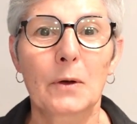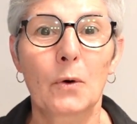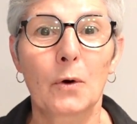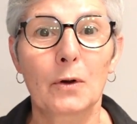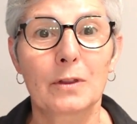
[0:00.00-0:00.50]

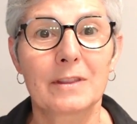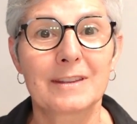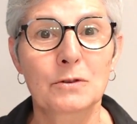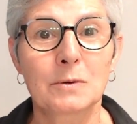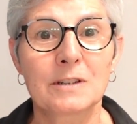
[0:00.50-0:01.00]
Or
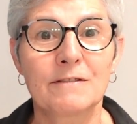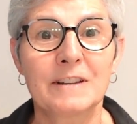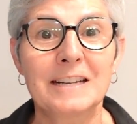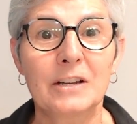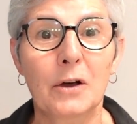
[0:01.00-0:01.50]
this was a
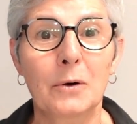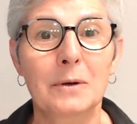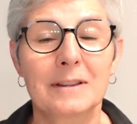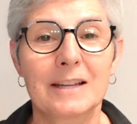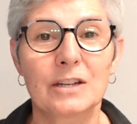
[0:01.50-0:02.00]

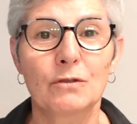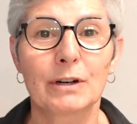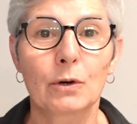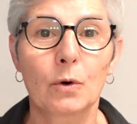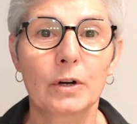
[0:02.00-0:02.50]
video that you
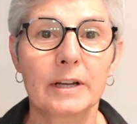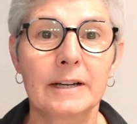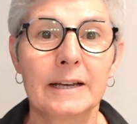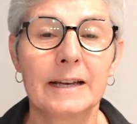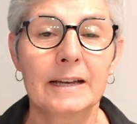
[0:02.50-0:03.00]
recorded